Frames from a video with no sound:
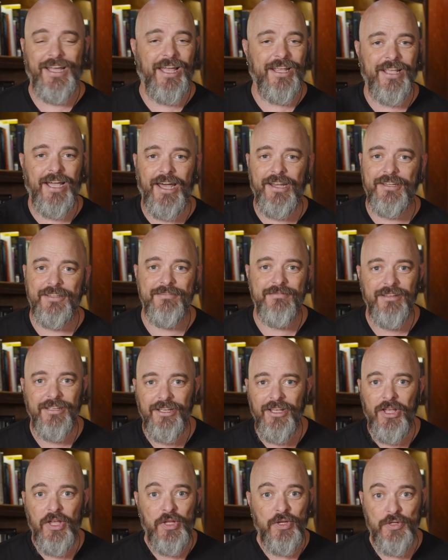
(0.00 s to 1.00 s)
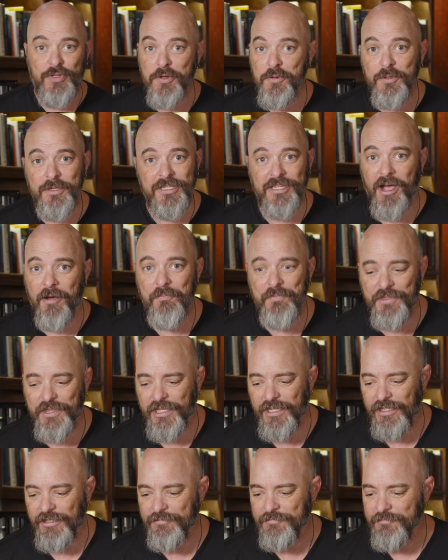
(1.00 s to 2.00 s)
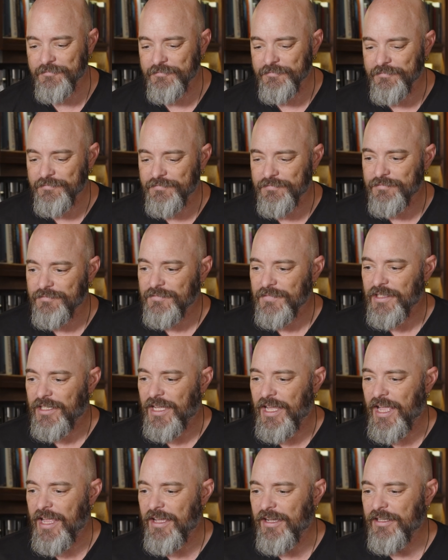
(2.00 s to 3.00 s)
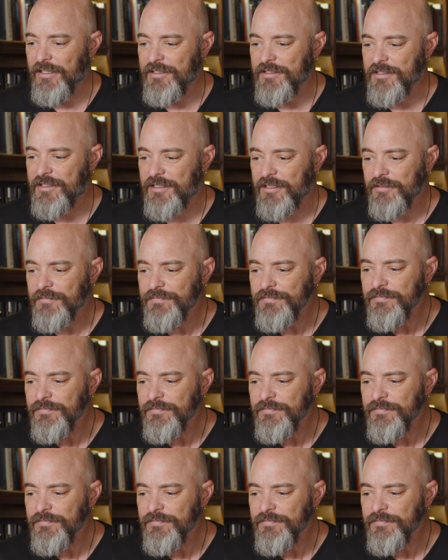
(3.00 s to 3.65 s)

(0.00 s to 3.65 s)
I got to do something. And